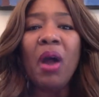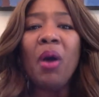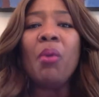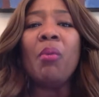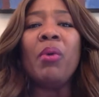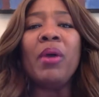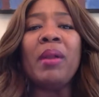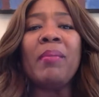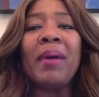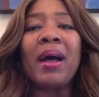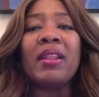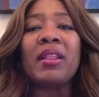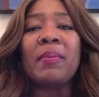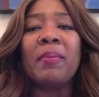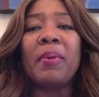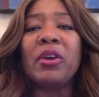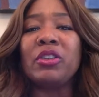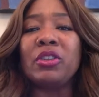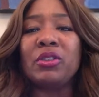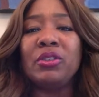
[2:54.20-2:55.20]
What about the
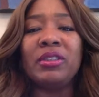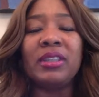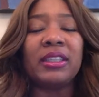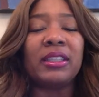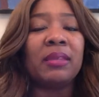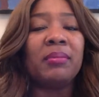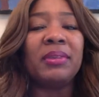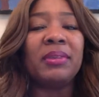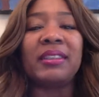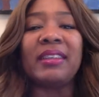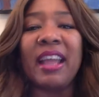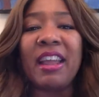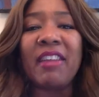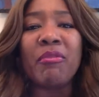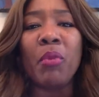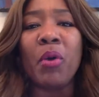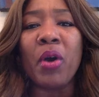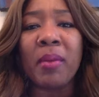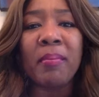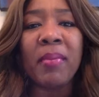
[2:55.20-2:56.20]
person who says, I'm going to save
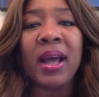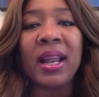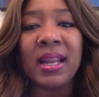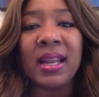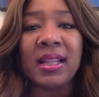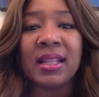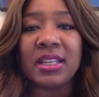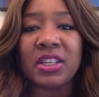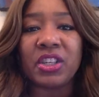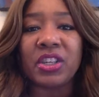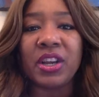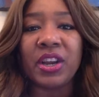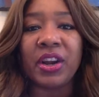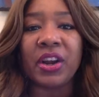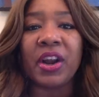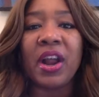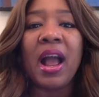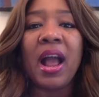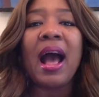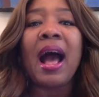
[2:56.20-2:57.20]
more money this
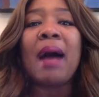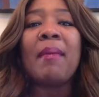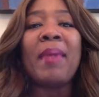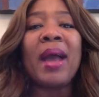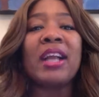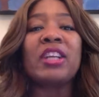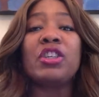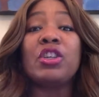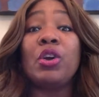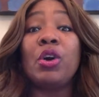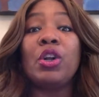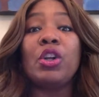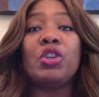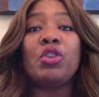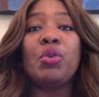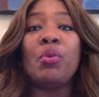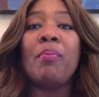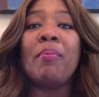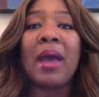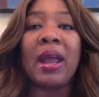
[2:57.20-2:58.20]
year? I'm actually going to
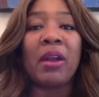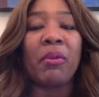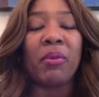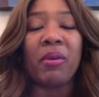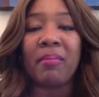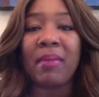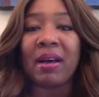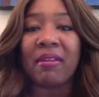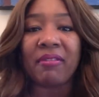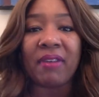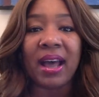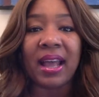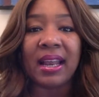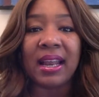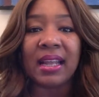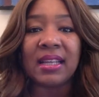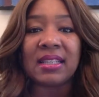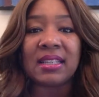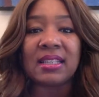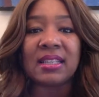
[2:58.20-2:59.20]
do better with my
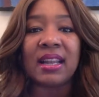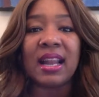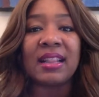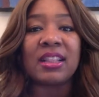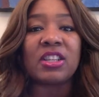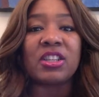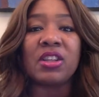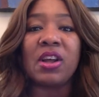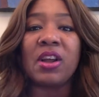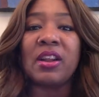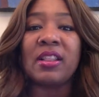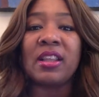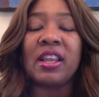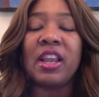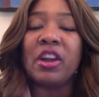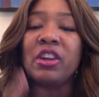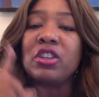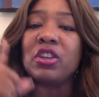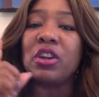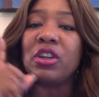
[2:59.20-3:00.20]
finances. And at the start of the
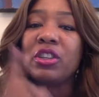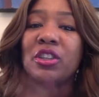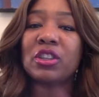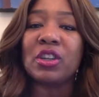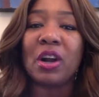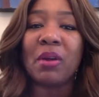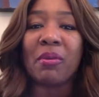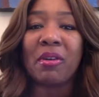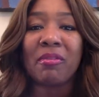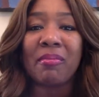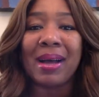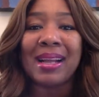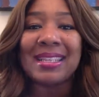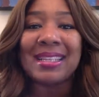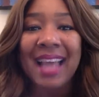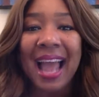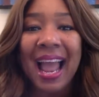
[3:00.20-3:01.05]
year, it's going to start with my